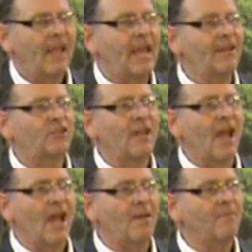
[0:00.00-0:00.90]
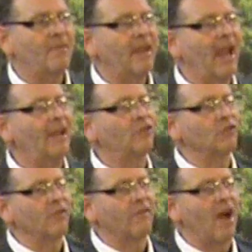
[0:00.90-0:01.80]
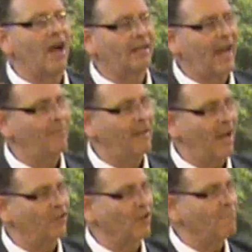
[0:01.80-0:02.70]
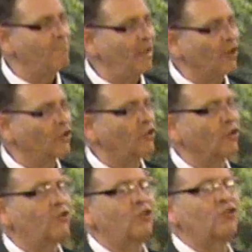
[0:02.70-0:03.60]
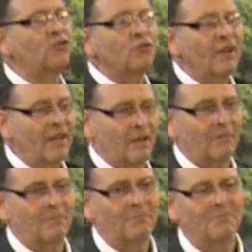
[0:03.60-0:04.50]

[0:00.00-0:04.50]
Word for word: Each time the angels of God came down to minister to him.